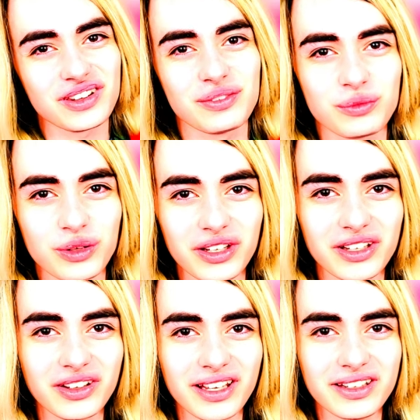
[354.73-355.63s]
am really
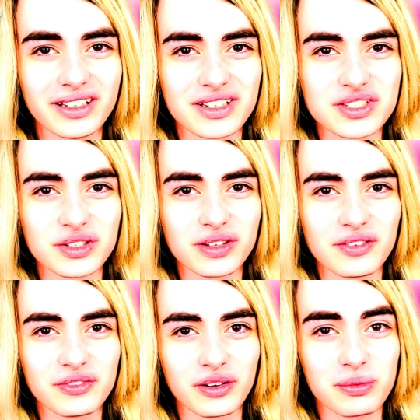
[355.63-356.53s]
glad that I showed
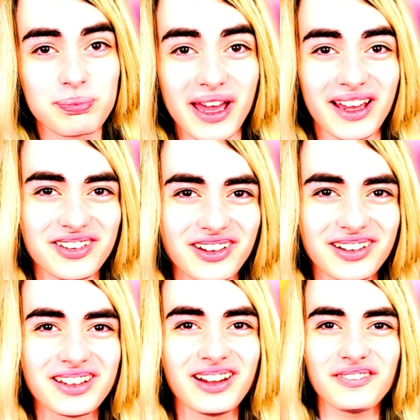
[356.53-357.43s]
that first bass
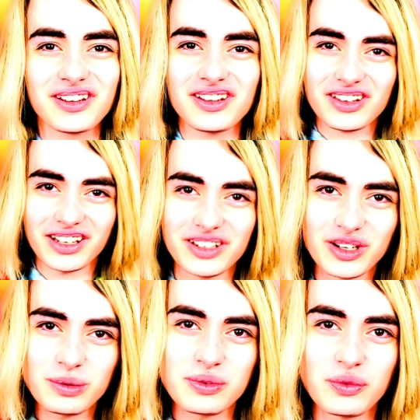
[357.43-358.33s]
on here because I
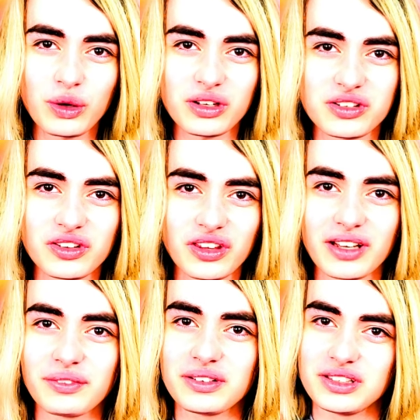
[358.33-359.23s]
know before it's just like
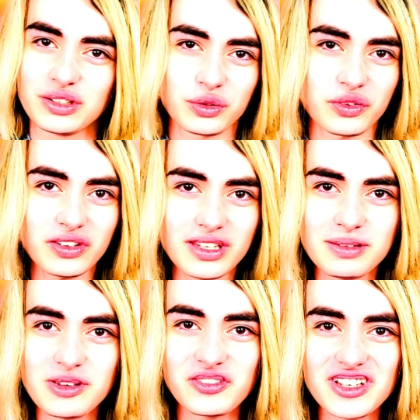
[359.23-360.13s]
I'm, you're seeing
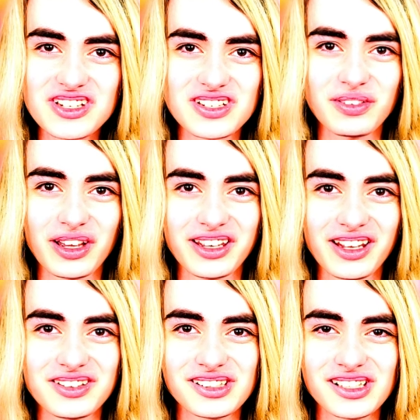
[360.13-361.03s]
me fish, I'm not
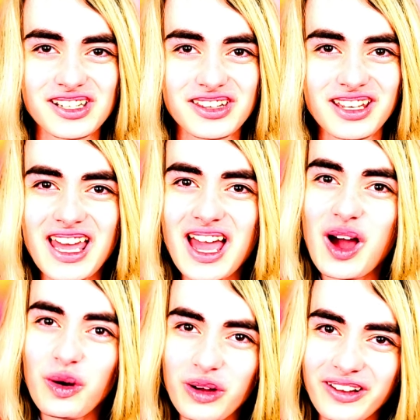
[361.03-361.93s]
catching anything.
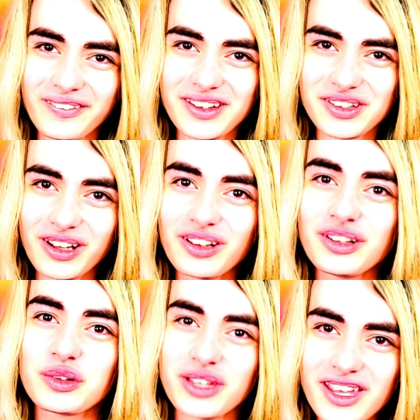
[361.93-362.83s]
Well, it's called
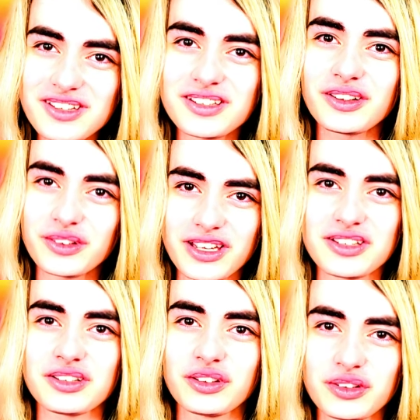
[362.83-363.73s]
location,
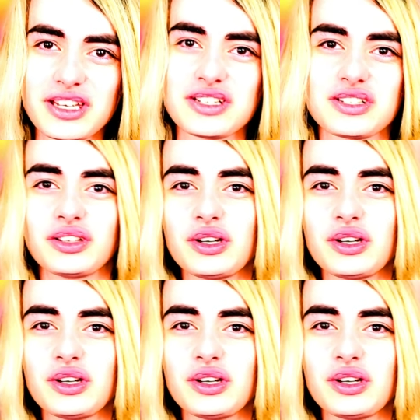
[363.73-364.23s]
location, location.